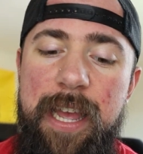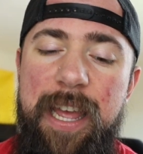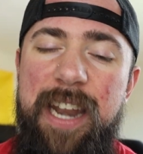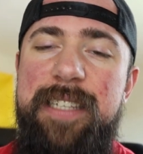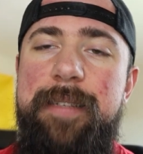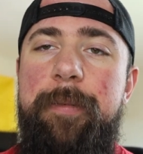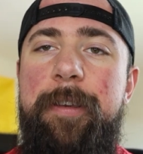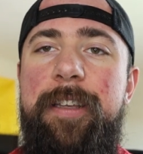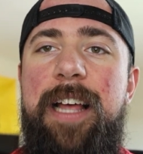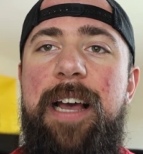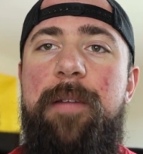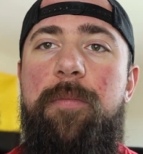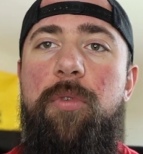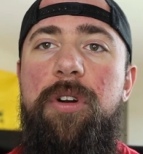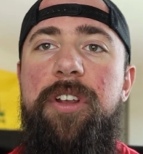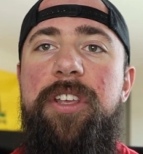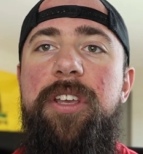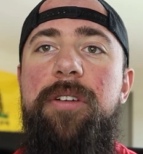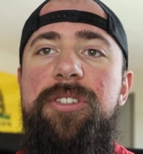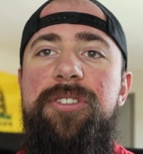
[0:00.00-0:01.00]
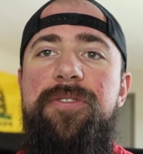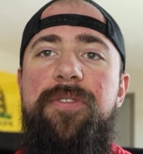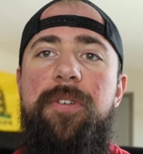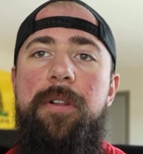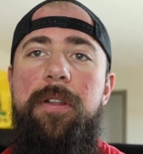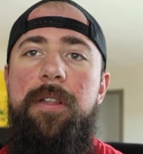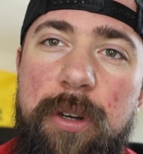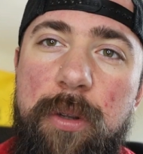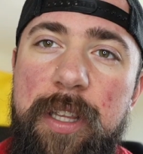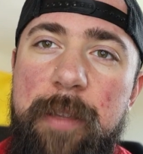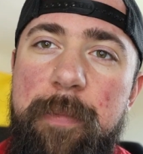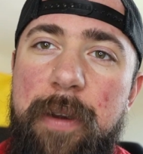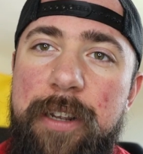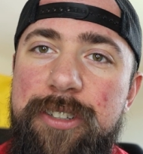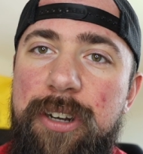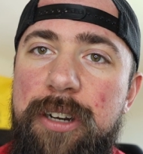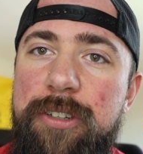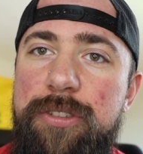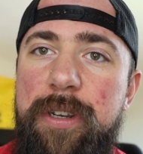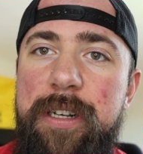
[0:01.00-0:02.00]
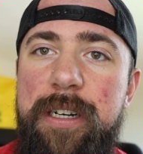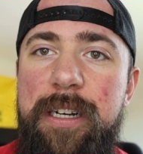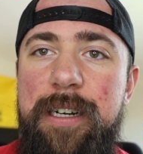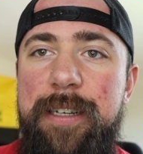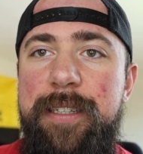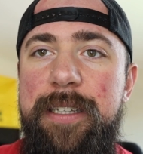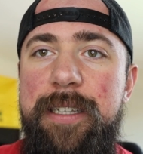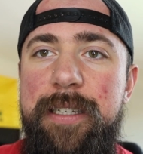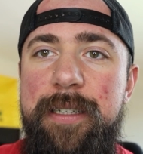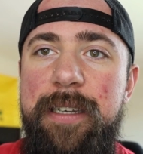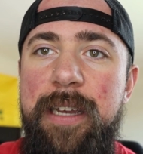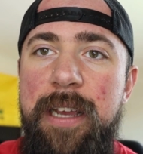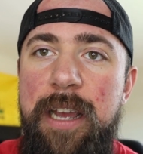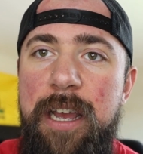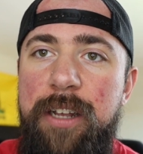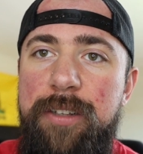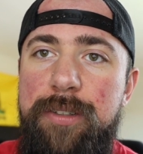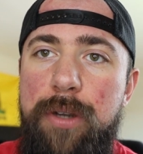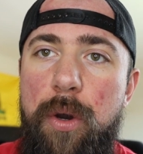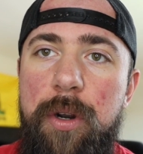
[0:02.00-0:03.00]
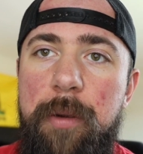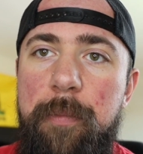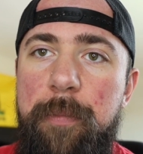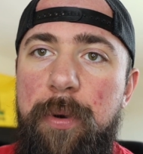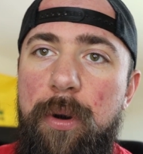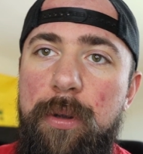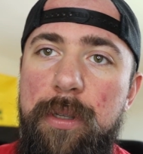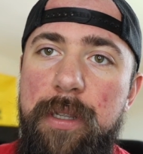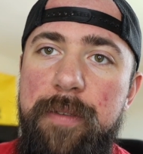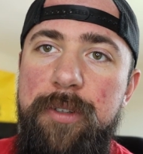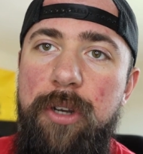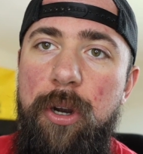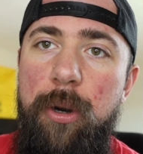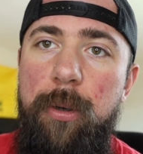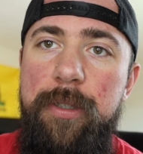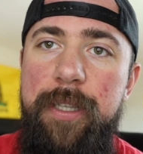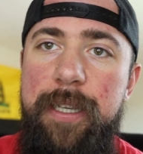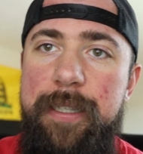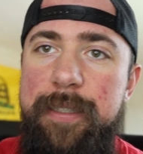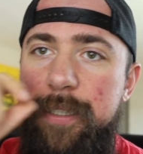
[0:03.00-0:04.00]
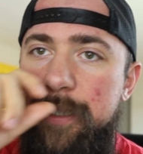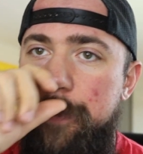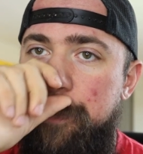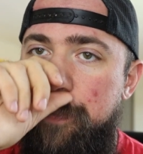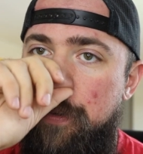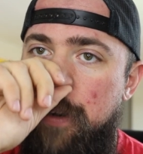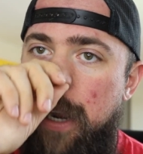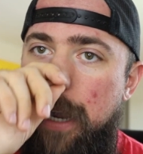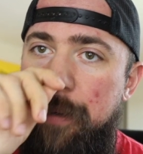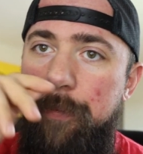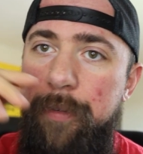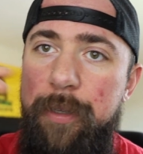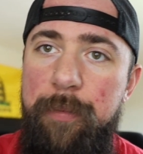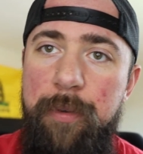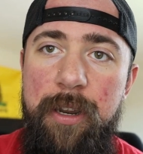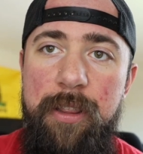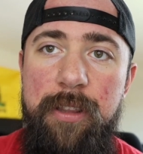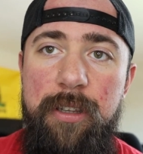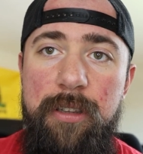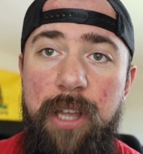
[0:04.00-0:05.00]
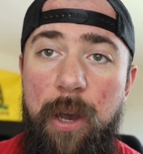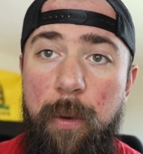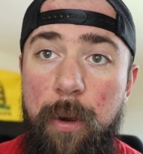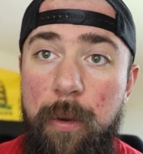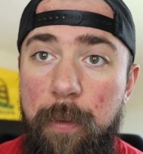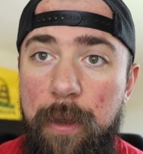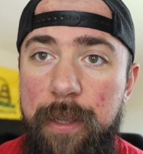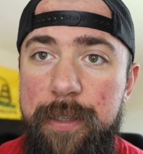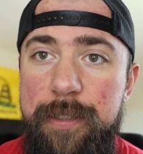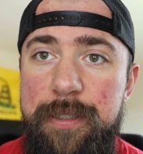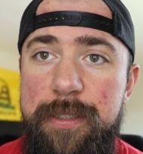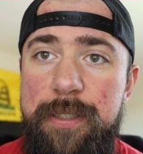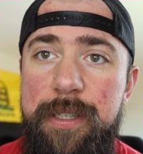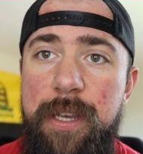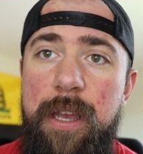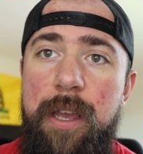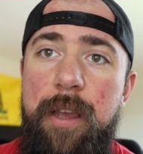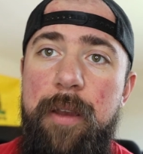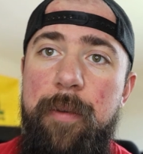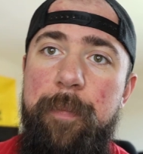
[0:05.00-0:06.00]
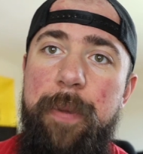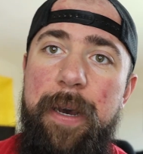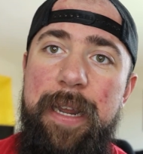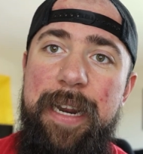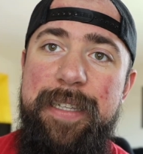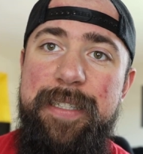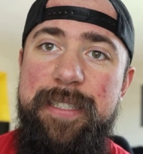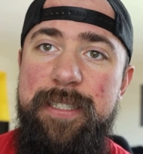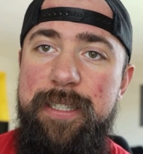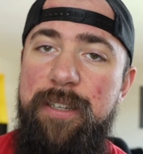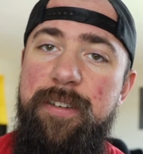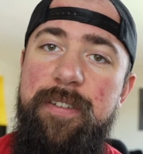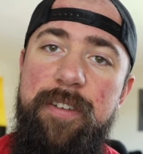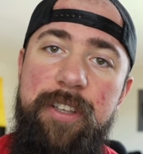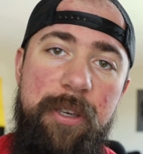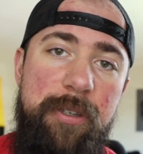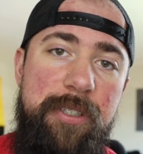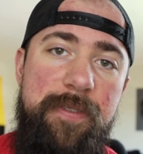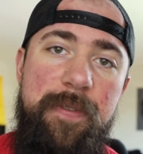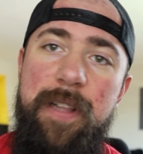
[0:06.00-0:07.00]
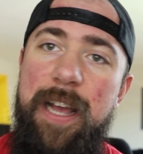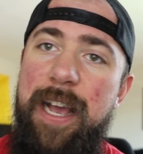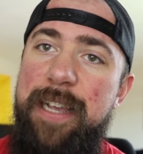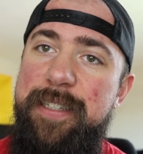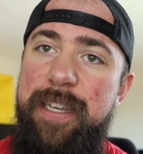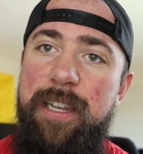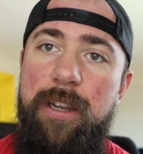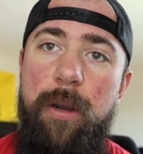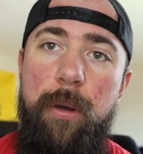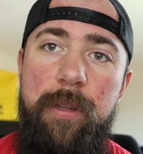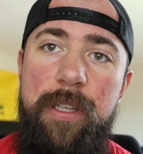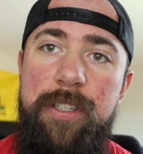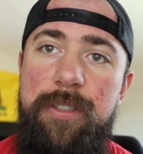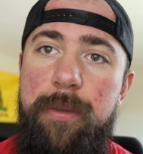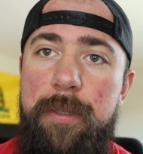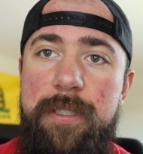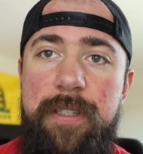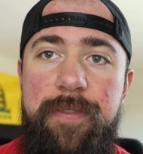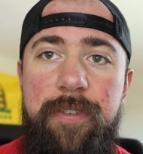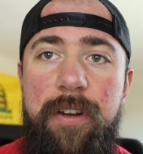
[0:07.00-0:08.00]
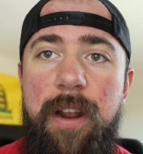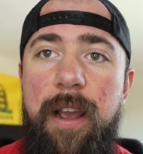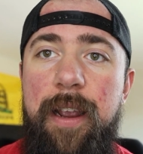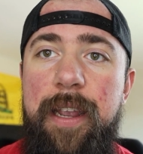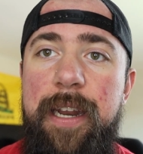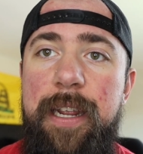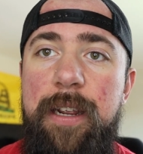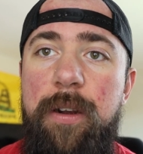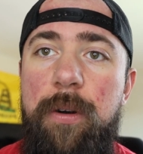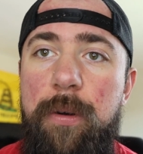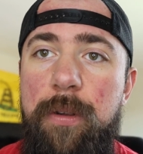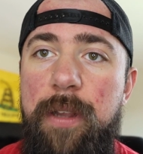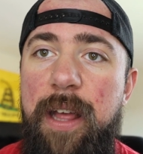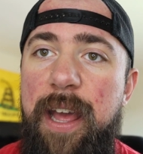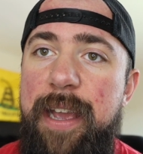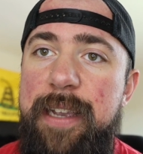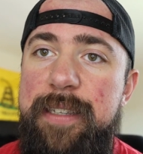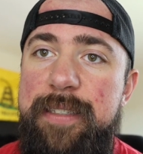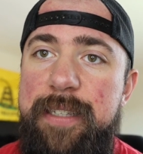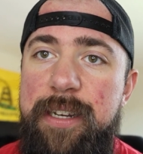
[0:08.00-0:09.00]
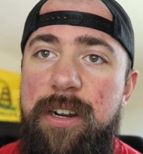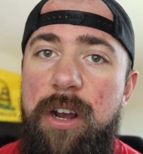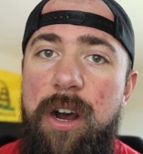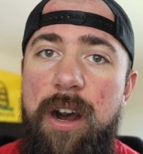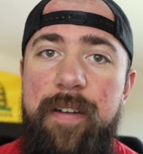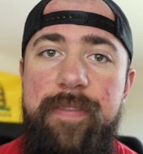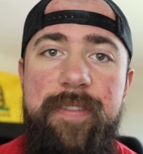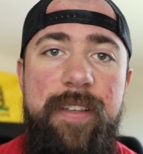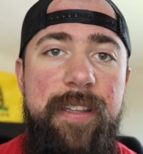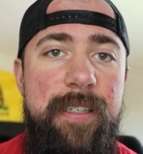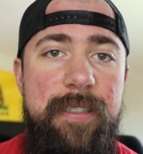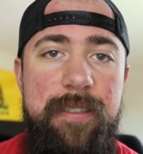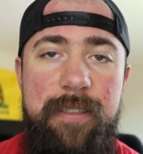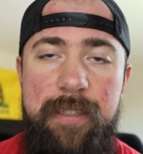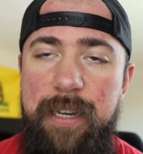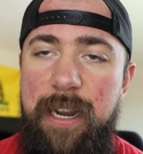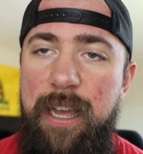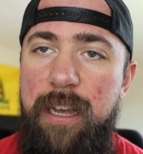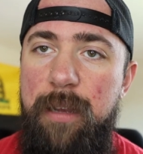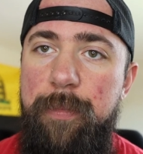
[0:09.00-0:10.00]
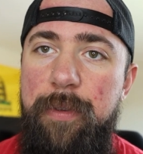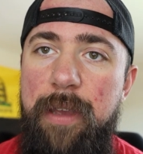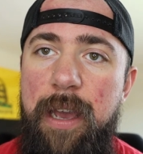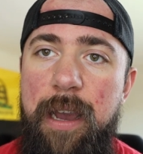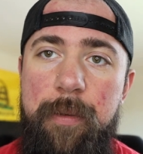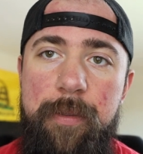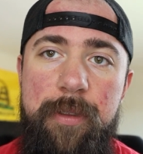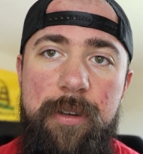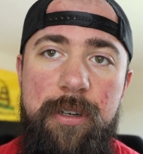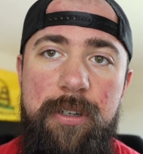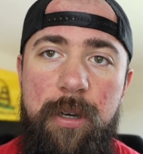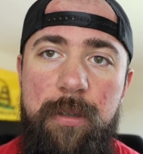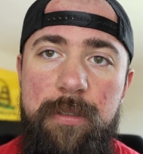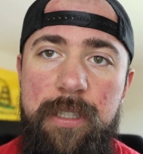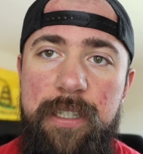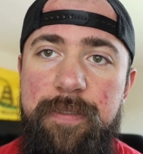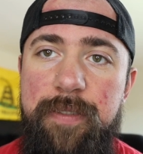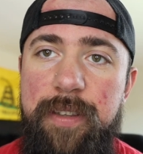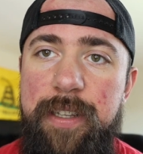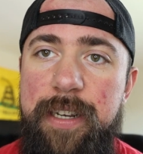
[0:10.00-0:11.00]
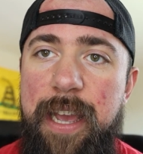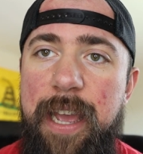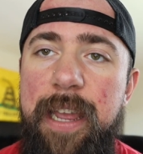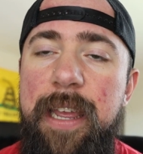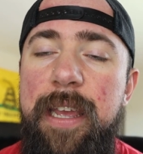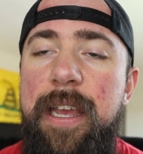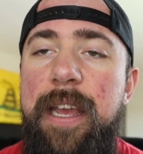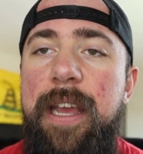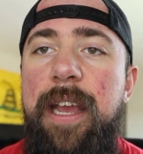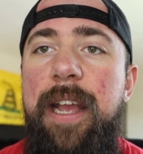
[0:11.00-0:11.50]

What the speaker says: It's gonna be a lot more useful. Choline bitartrate on the totem pole of cholines is probably one of the lower ones, but it's still useful as a choline source. If you're not getting whole eggs in often, this is gonna help you out with your choline for the day.